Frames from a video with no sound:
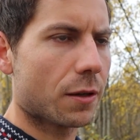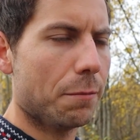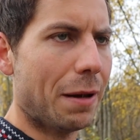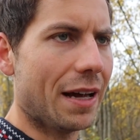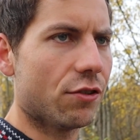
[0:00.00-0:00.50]

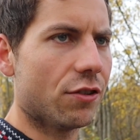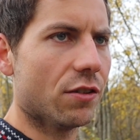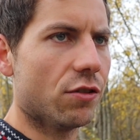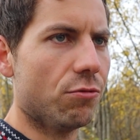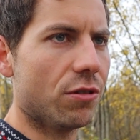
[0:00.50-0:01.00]
meshed
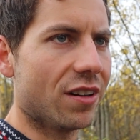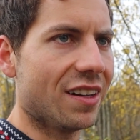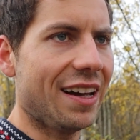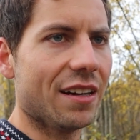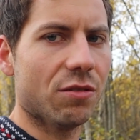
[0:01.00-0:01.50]
into real
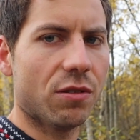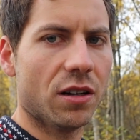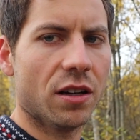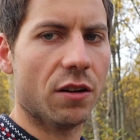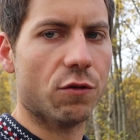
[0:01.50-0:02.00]
life,
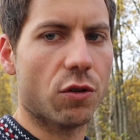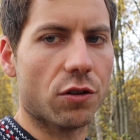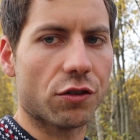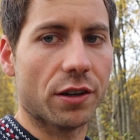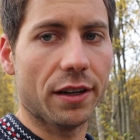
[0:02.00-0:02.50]

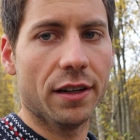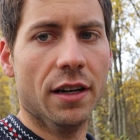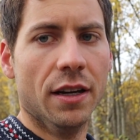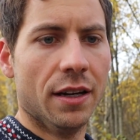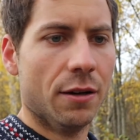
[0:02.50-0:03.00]
unfortunately.
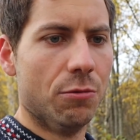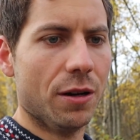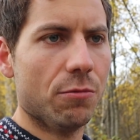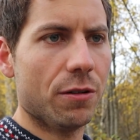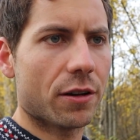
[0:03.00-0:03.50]

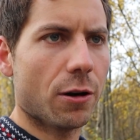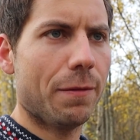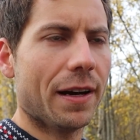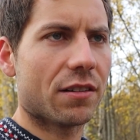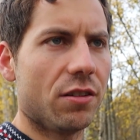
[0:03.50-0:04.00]
When we go
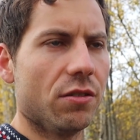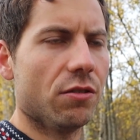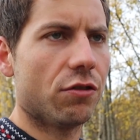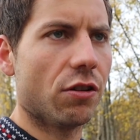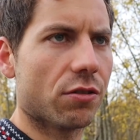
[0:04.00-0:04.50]
back
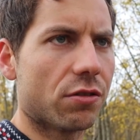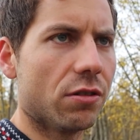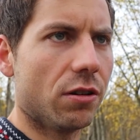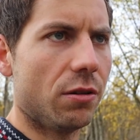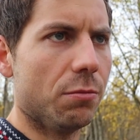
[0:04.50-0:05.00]
to
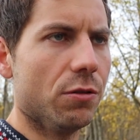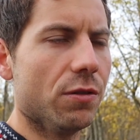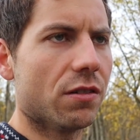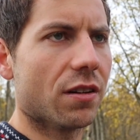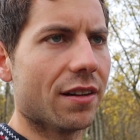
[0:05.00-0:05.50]
shows or
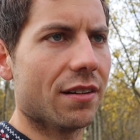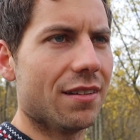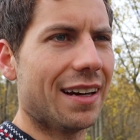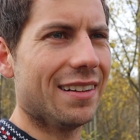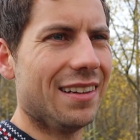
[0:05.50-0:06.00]
movies of the
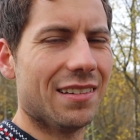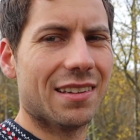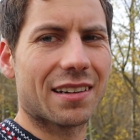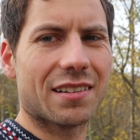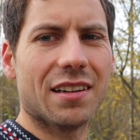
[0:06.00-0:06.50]

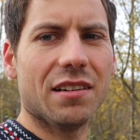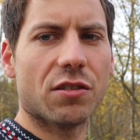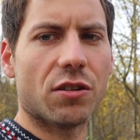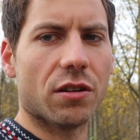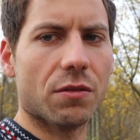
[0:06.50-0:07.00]

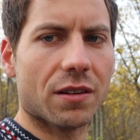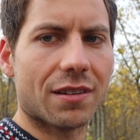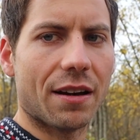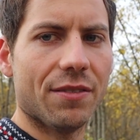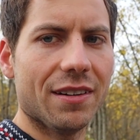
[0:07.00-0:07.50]
1960s or even
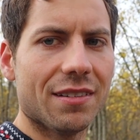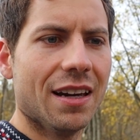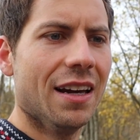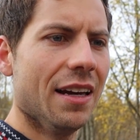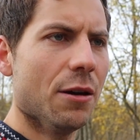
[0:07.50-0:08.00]
70s,
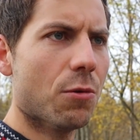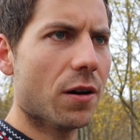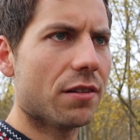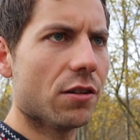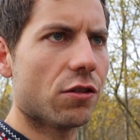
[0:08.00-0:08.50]
it
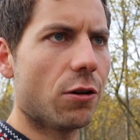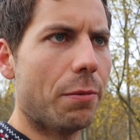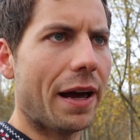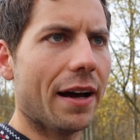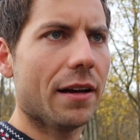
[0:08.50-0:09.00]
wasn't so
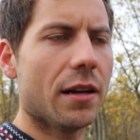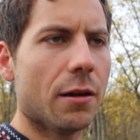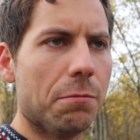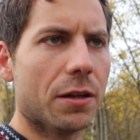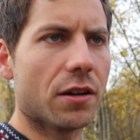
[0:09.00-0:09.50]
bad
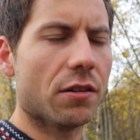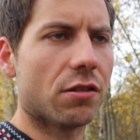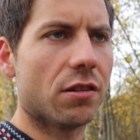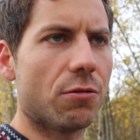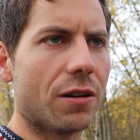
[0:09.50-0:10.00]

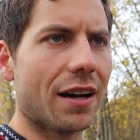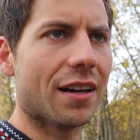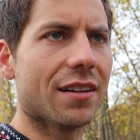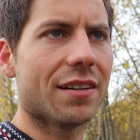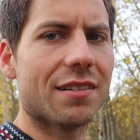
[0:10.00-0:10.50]
because the
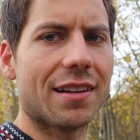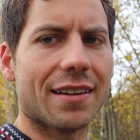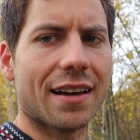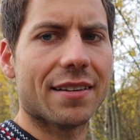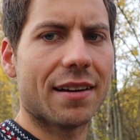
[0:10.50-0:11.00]
realities
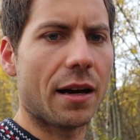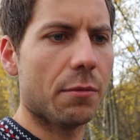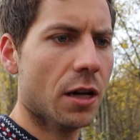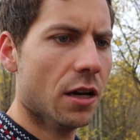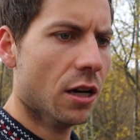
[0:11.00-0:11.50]
at that time